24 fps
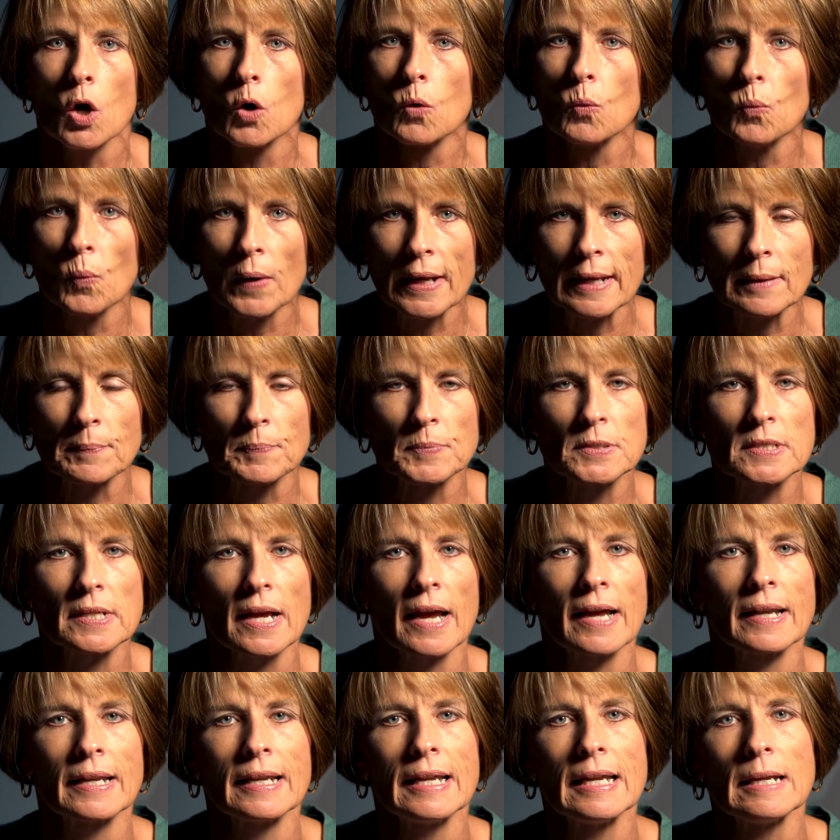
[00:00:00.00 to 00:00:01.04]
weeps
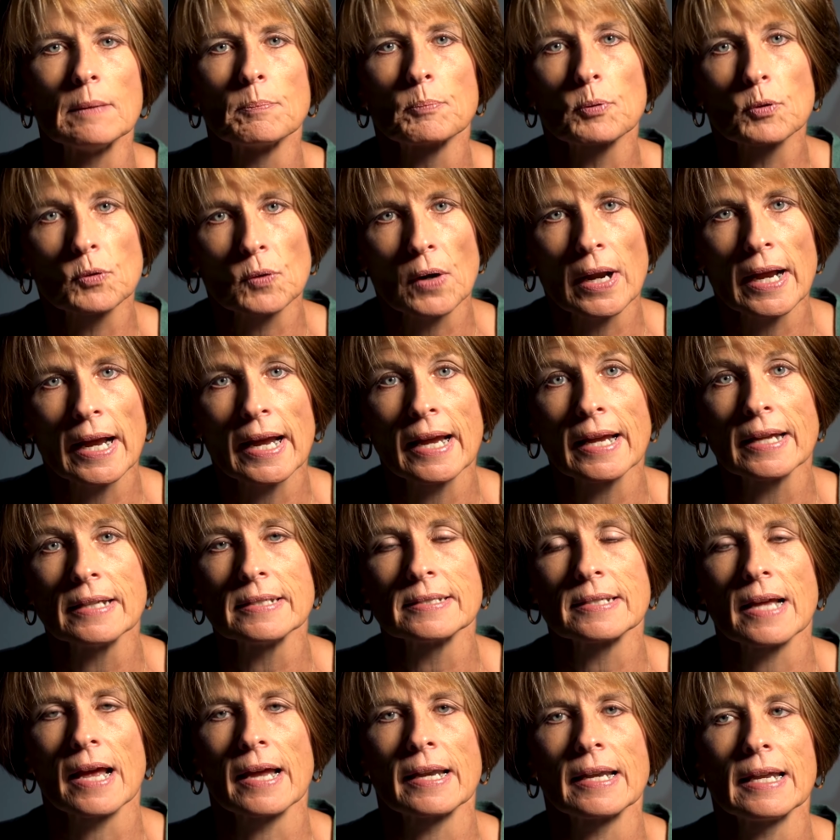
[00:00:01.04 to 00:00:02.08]
and he prays
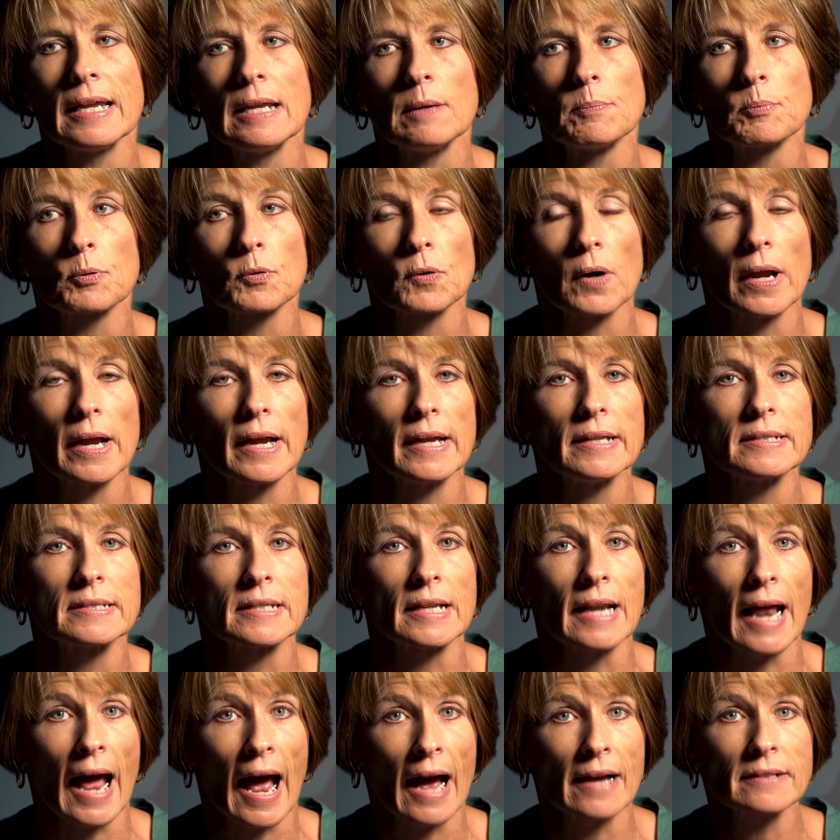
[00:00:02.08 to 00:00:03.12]
and he prays
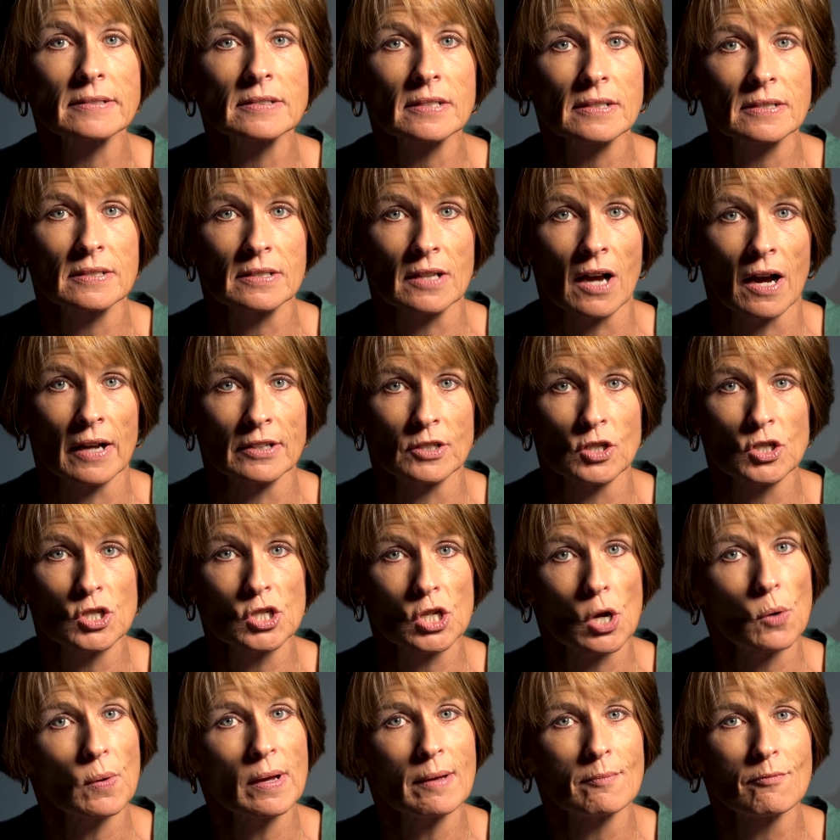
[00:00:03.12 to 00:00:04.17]
and asks God to
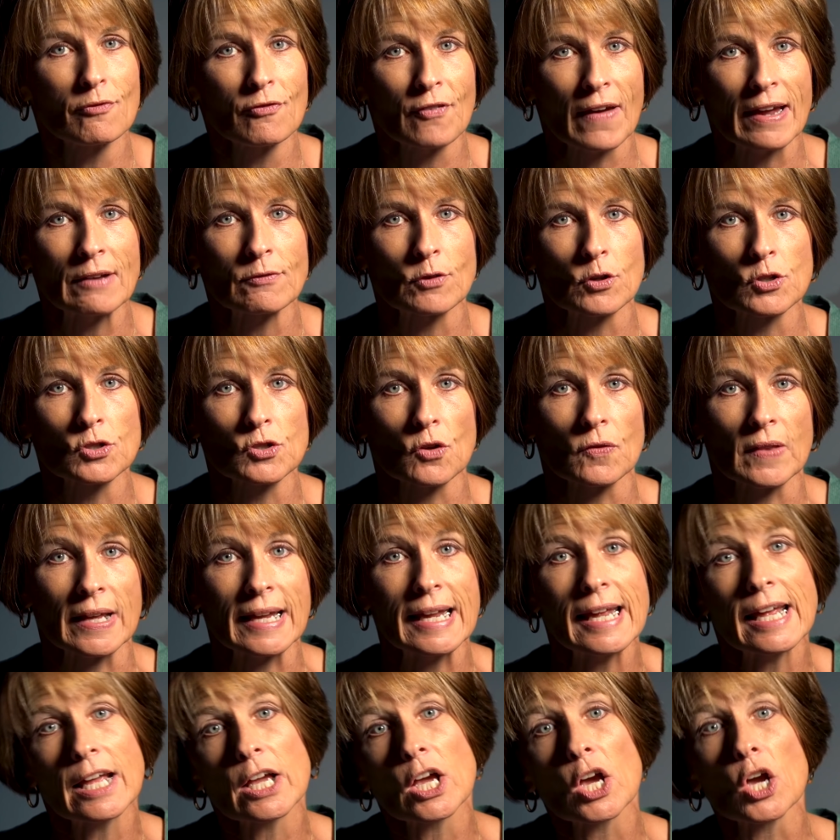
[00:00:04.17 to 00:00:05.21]
show him favor so that
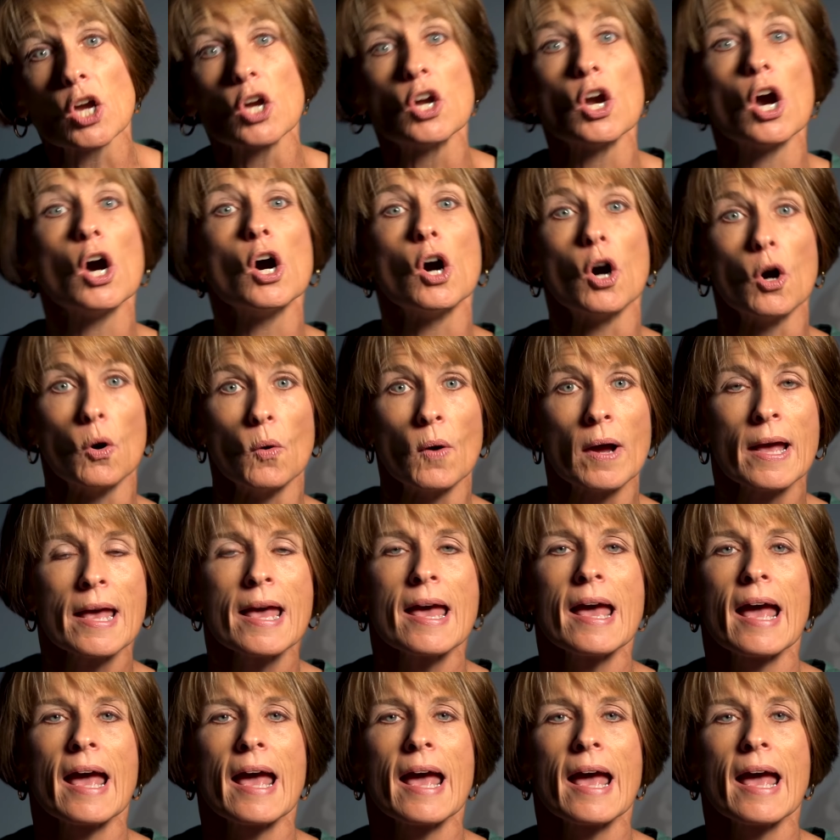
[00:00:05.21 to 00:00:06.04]
he can go